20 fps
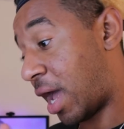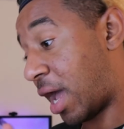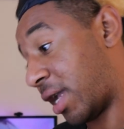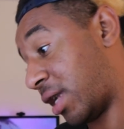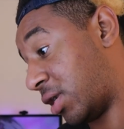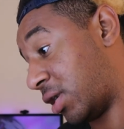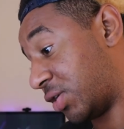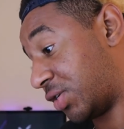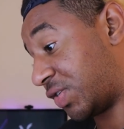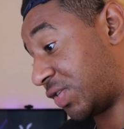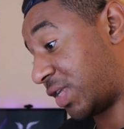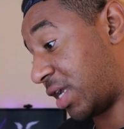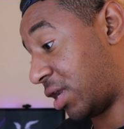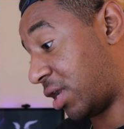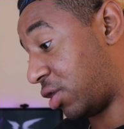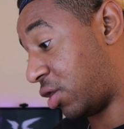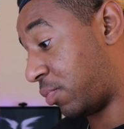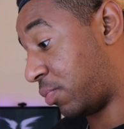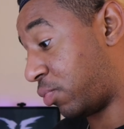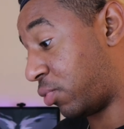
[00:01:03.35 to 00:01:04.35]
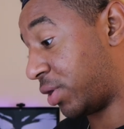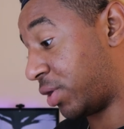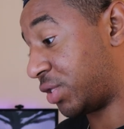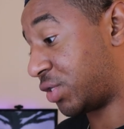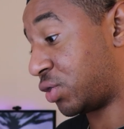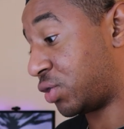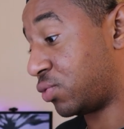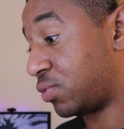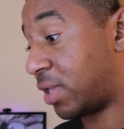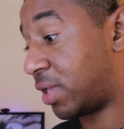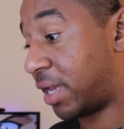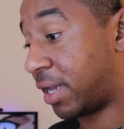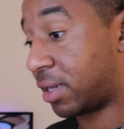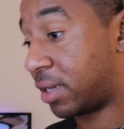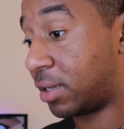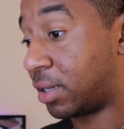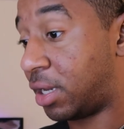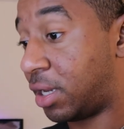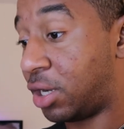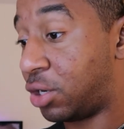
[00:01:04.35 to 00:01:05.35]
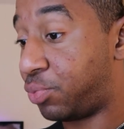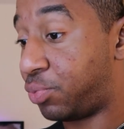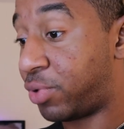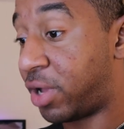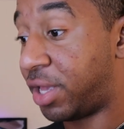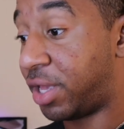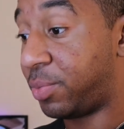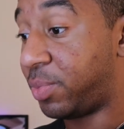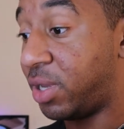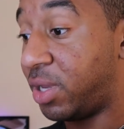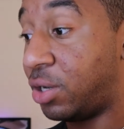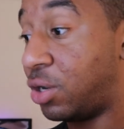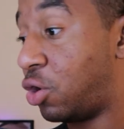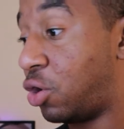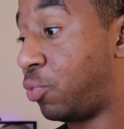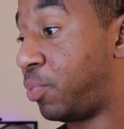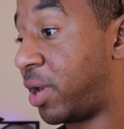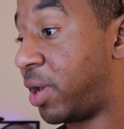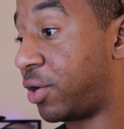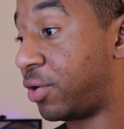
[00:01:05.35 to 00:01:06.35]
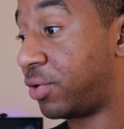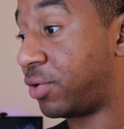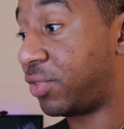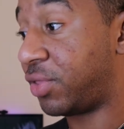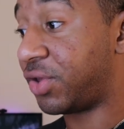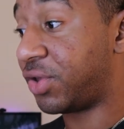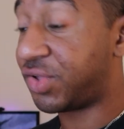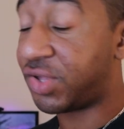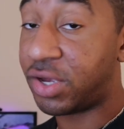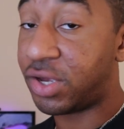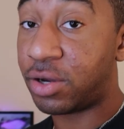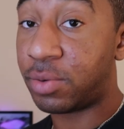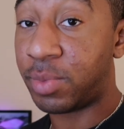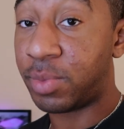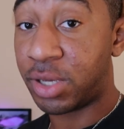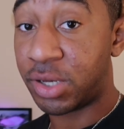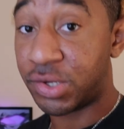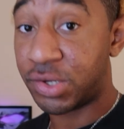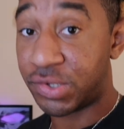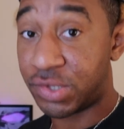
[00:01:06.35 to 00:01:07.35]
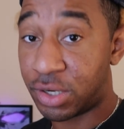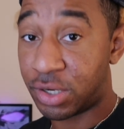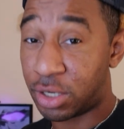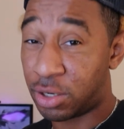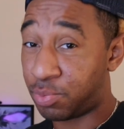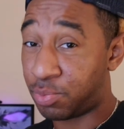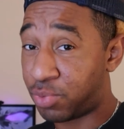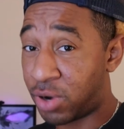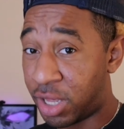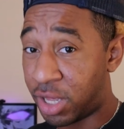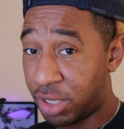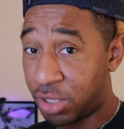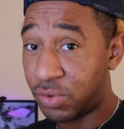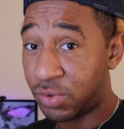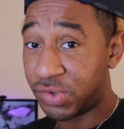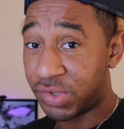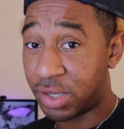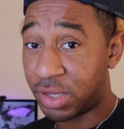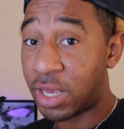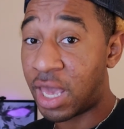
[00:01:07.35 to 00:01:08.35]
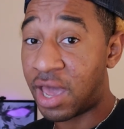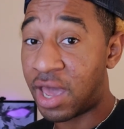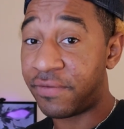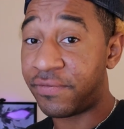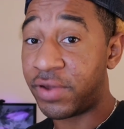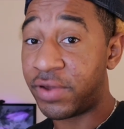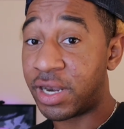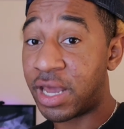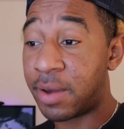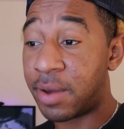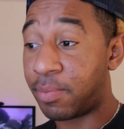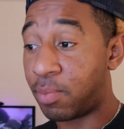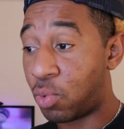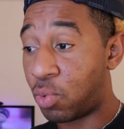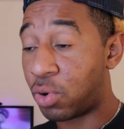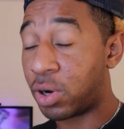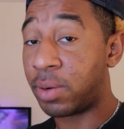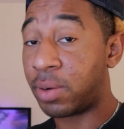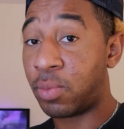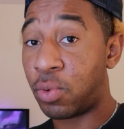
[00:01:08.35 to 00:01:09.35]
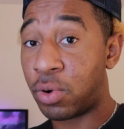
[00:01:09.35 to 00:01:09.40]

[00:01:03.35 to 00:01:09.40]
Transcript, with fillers: I can understand your point too, like, it'll probably be no better this year because they're gonna probably use the caffeine app more and